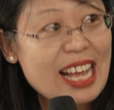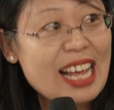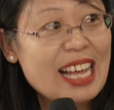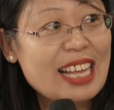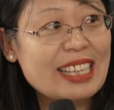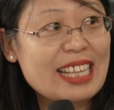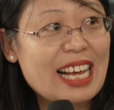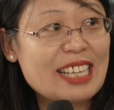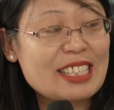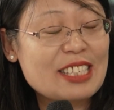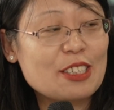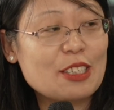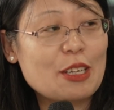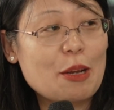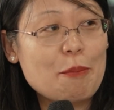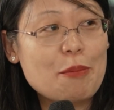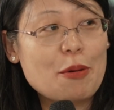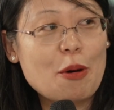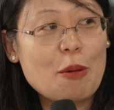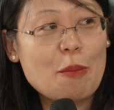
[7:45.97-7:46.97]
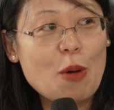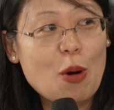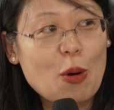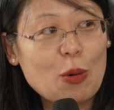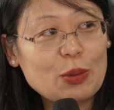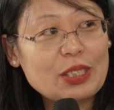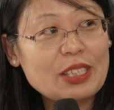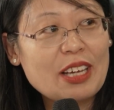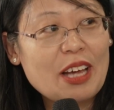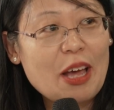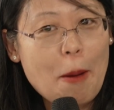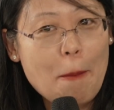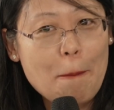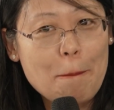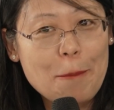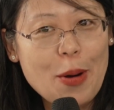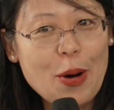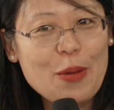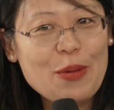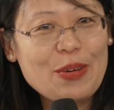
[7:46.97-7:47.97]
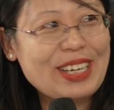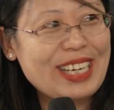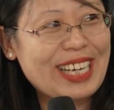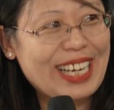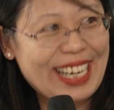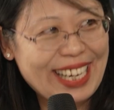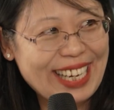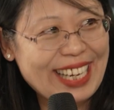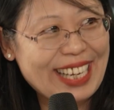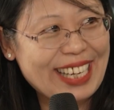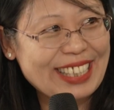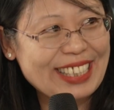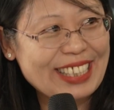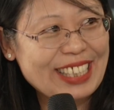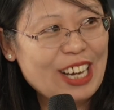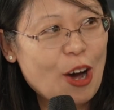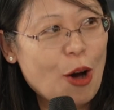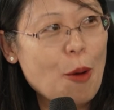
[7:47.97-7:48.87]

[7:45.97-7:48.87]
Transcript: That's going to promote bone healing